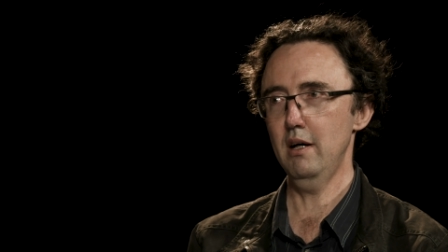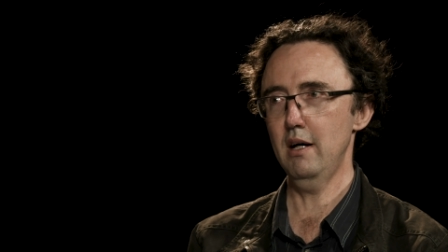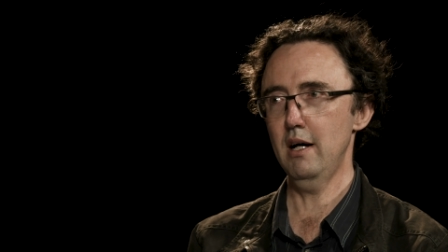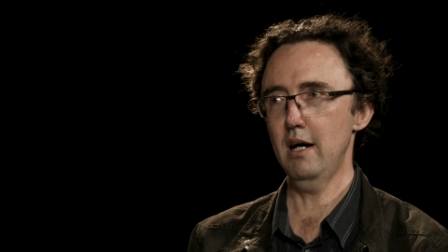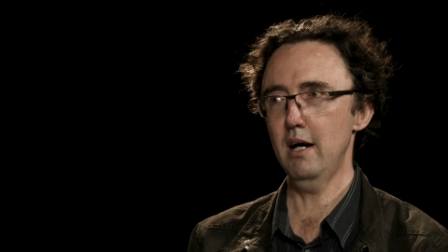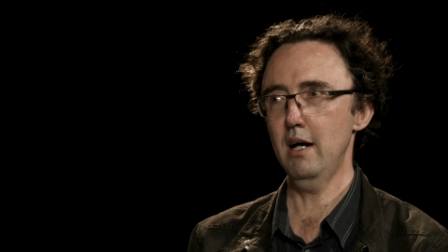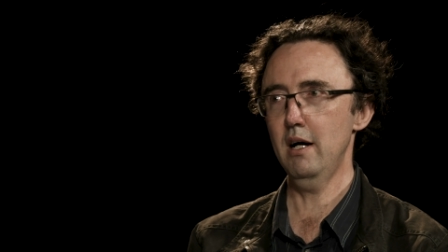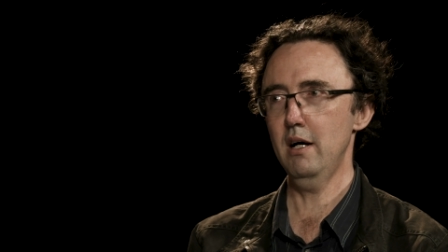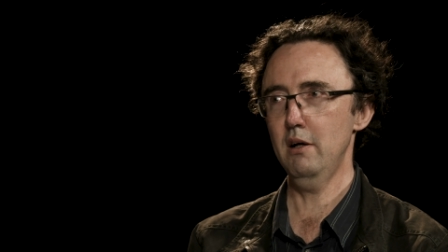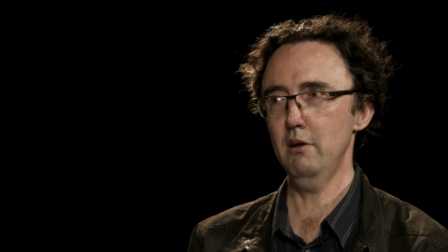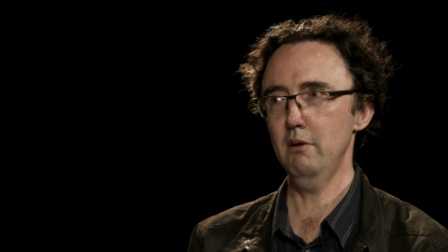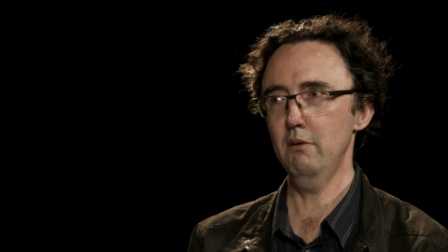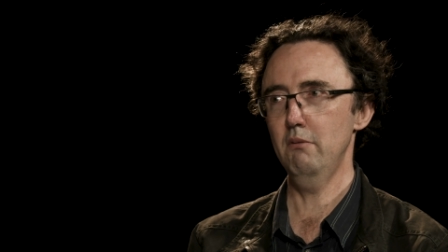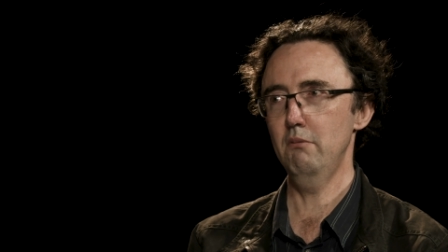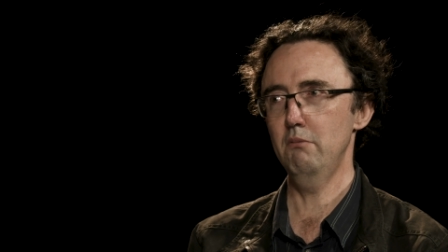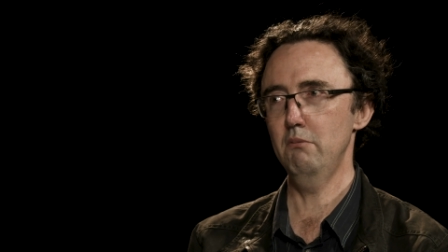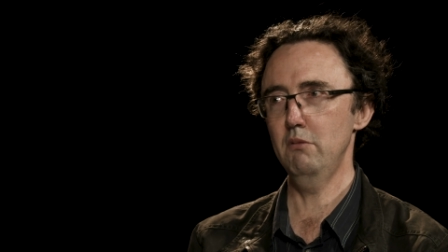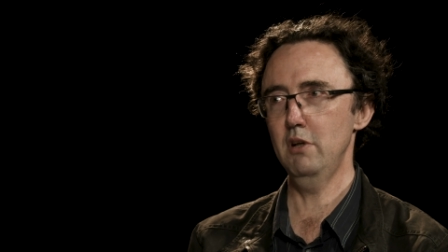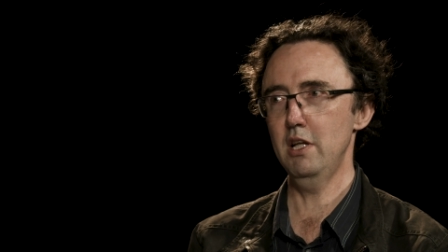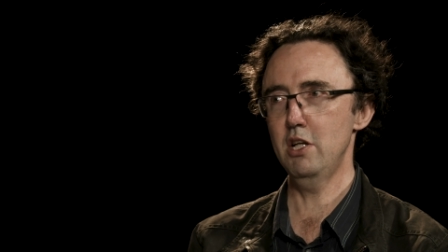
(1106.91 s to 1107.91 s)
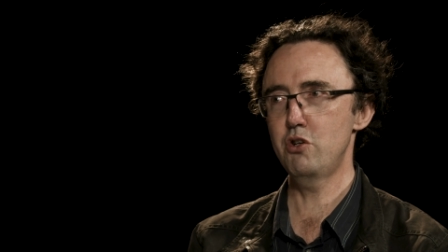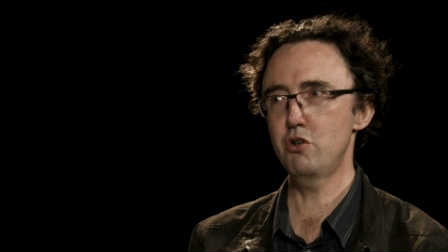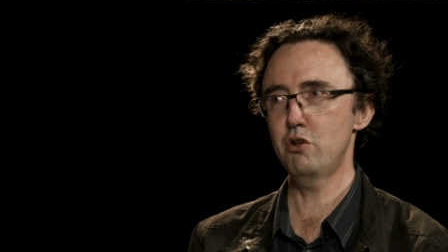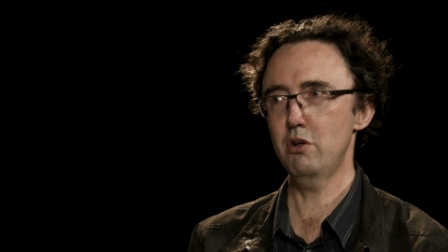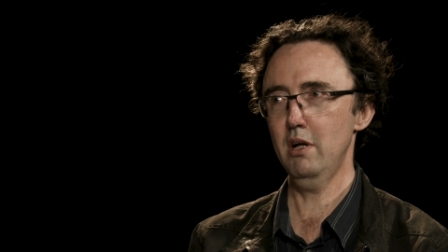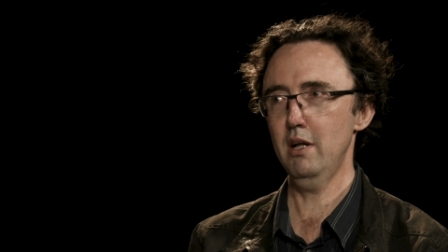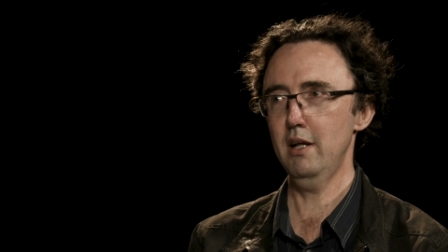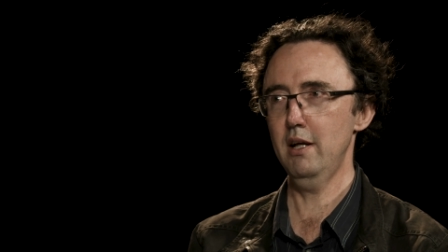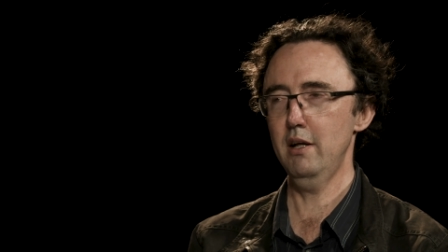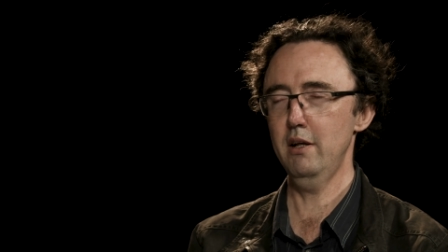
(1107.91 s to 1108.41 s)
are
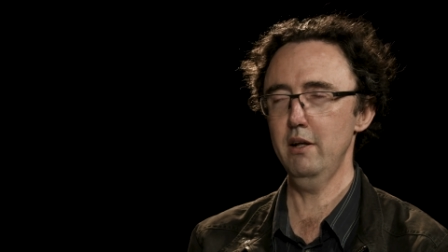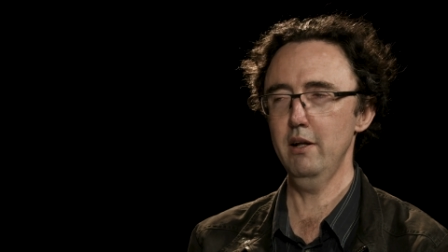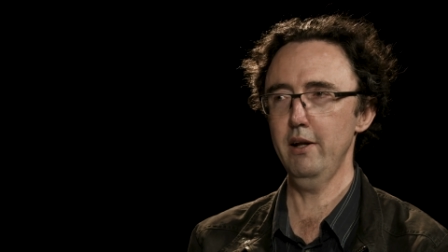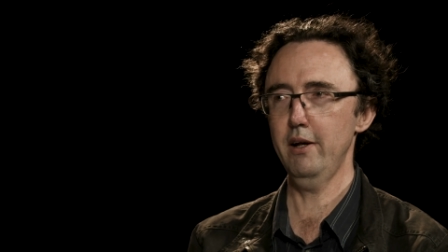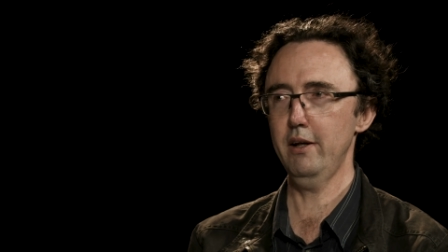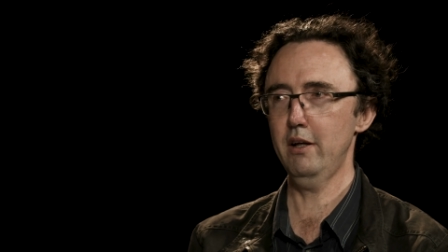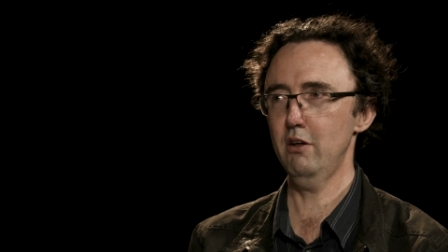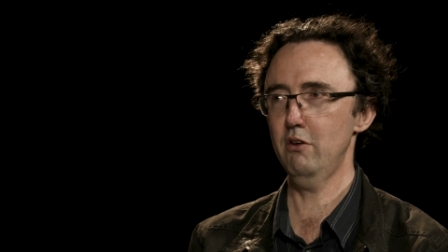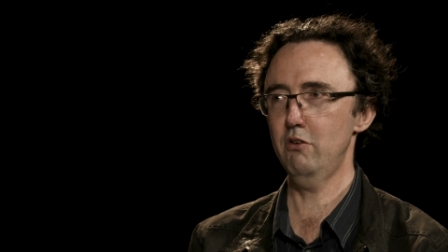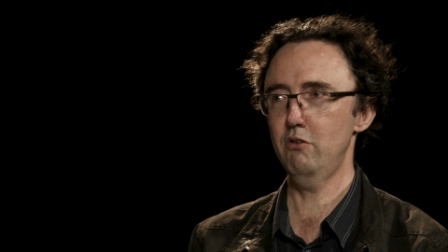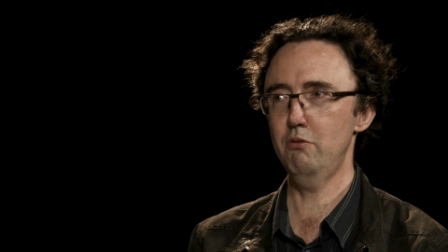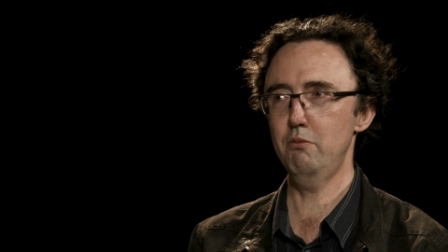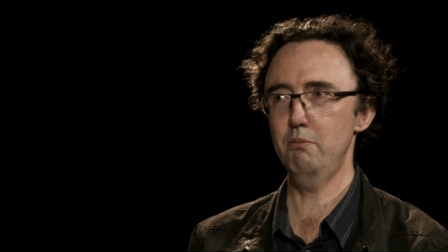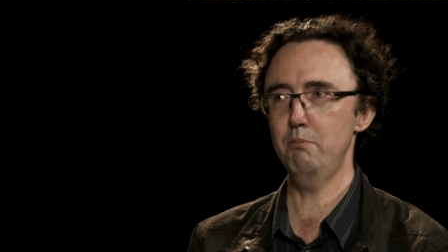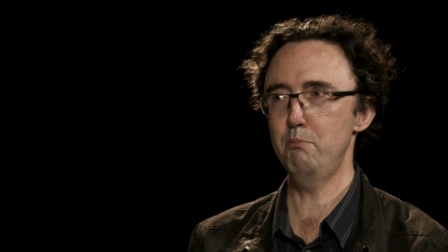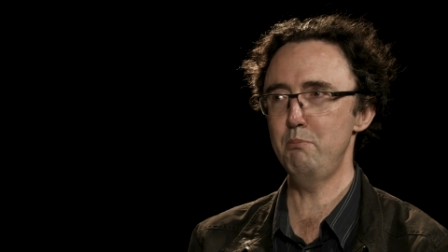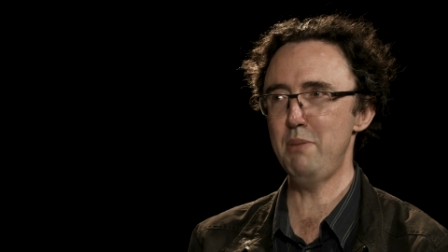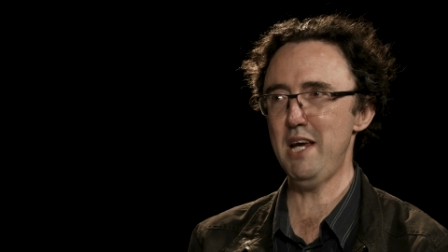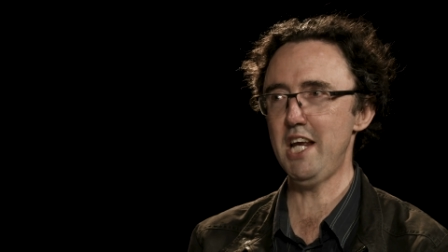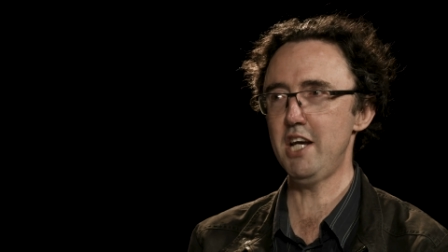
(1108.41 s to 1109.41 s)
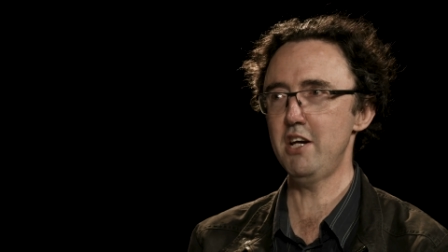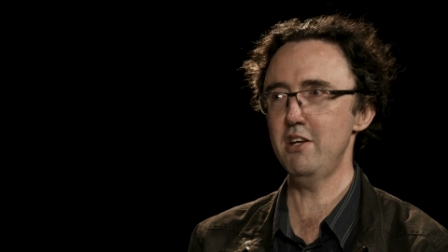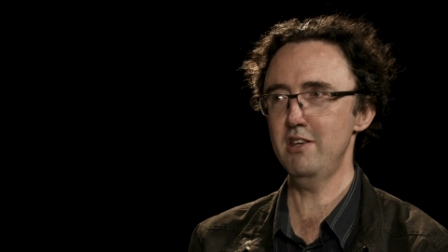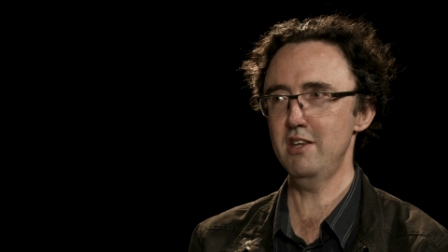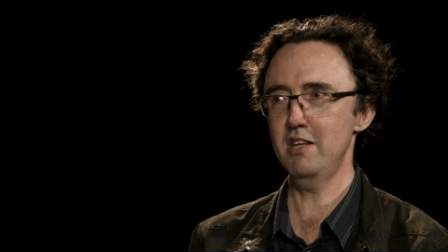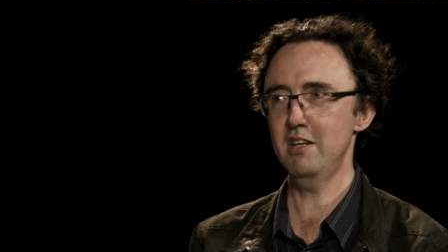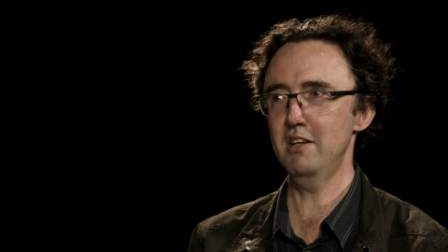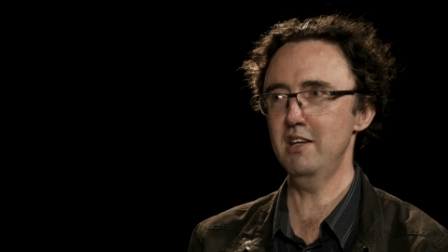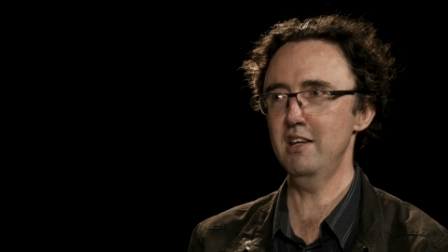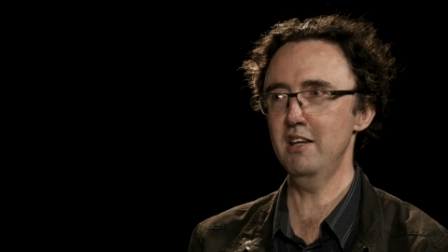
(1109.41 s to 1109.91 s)
literally like it's better
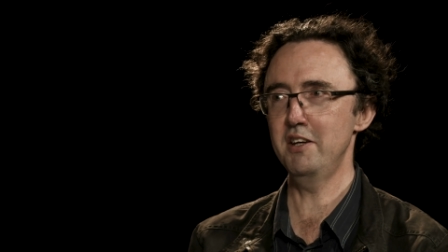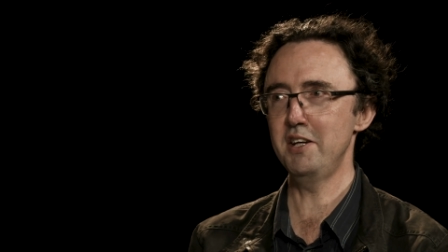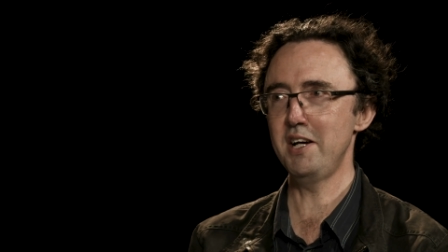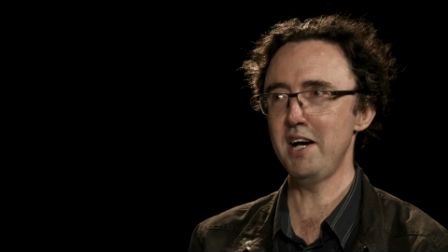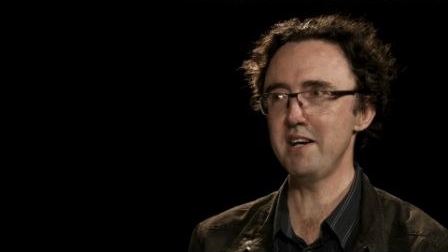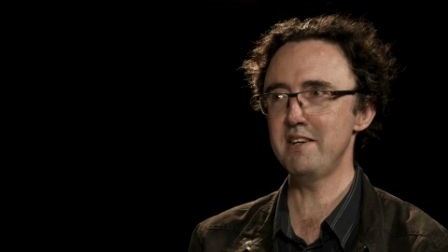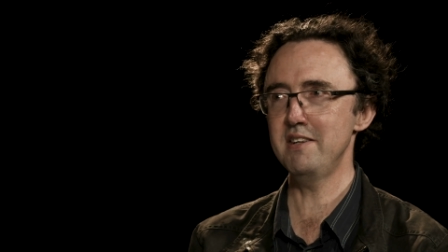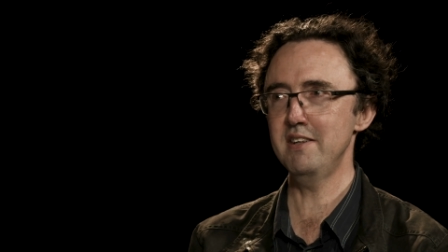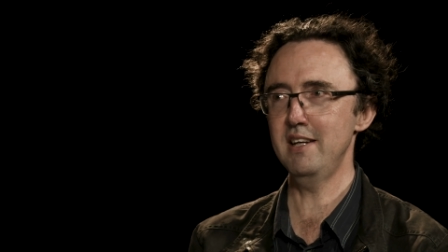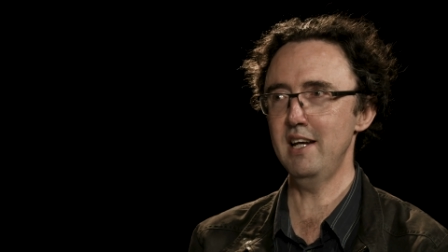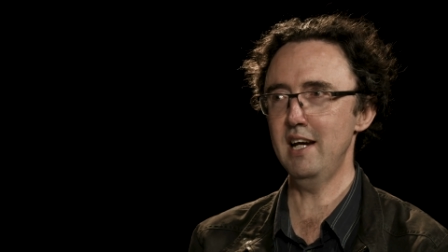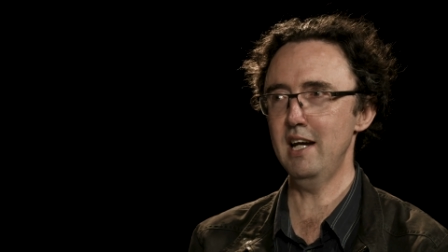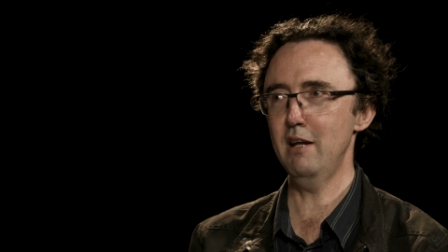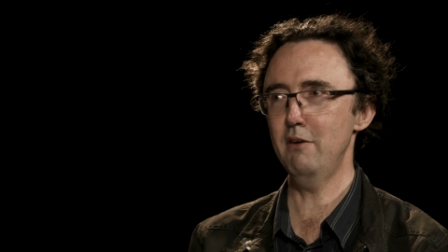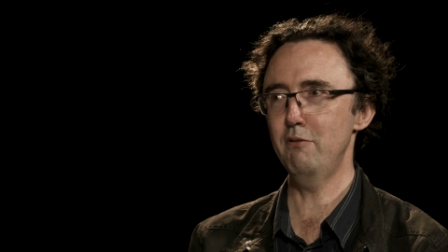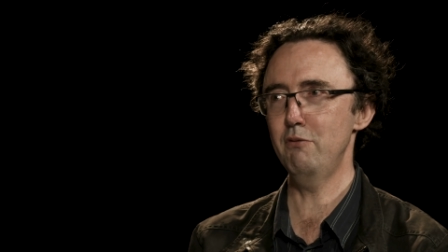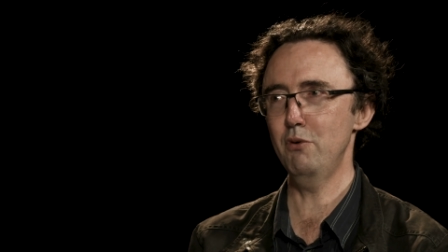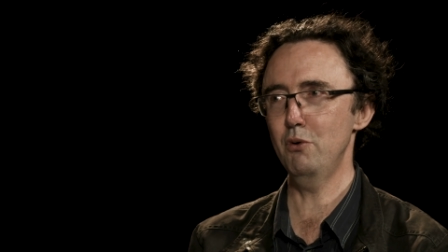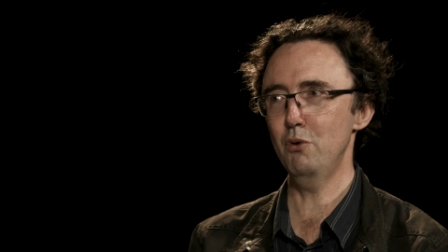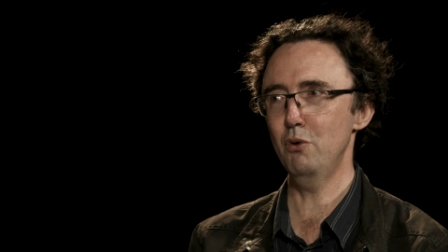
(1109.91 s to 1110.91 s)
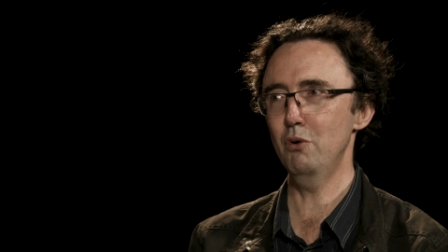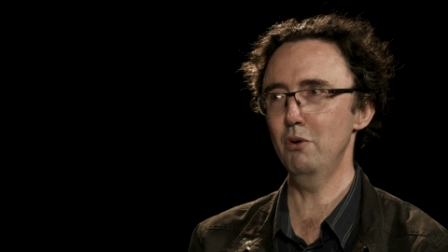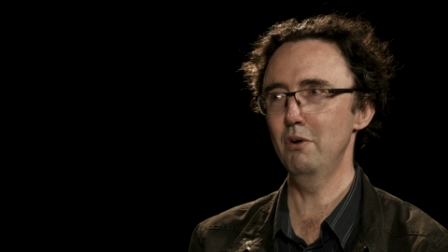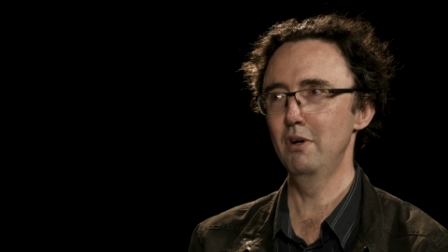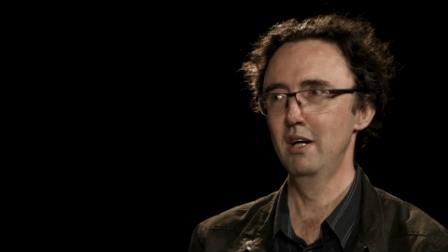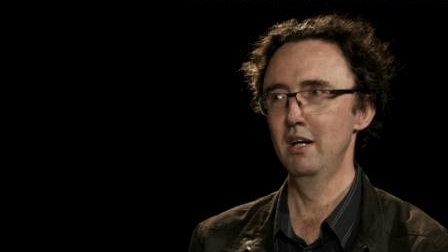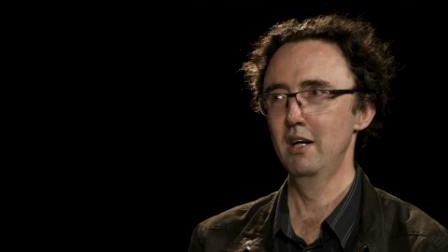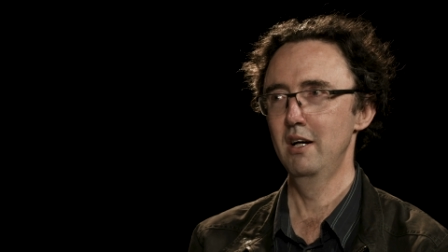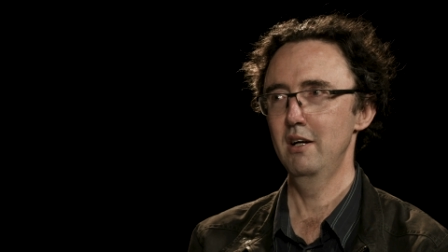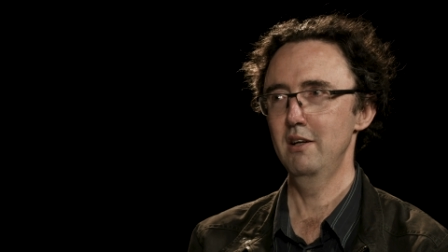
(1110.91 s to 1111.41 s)
than the 1984
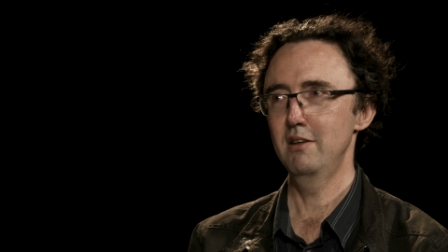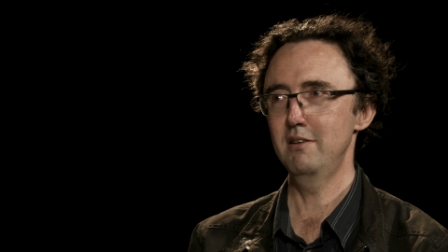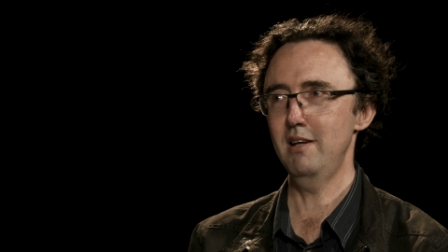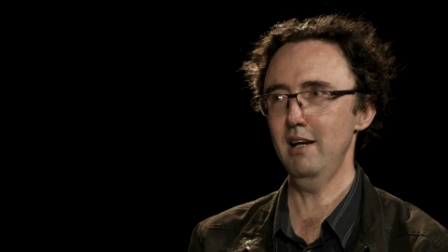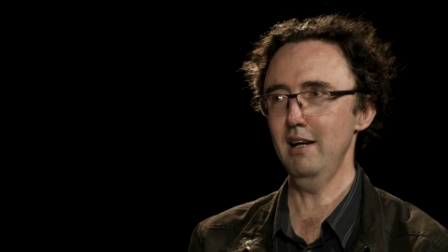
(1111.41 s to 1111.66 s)
mm.